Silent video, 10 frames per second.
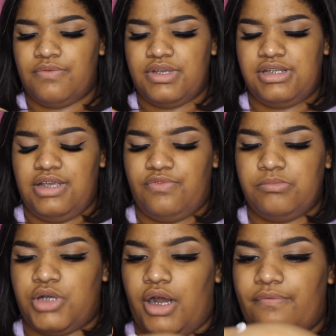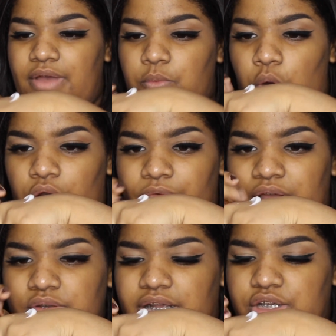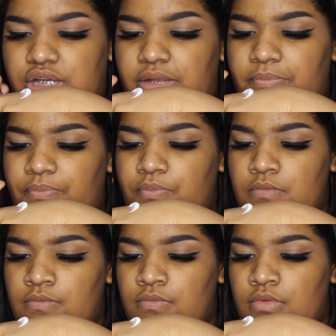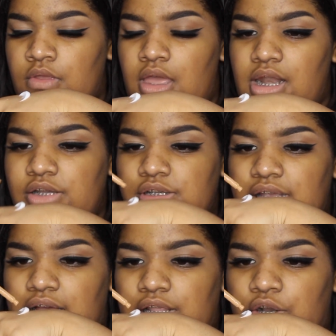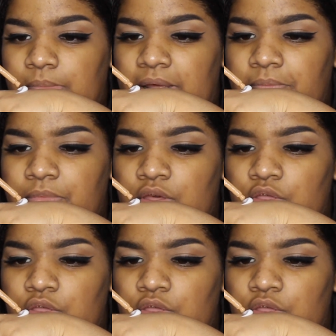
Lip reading: of the Sea from Tarte water foundation, and I just take a little bit.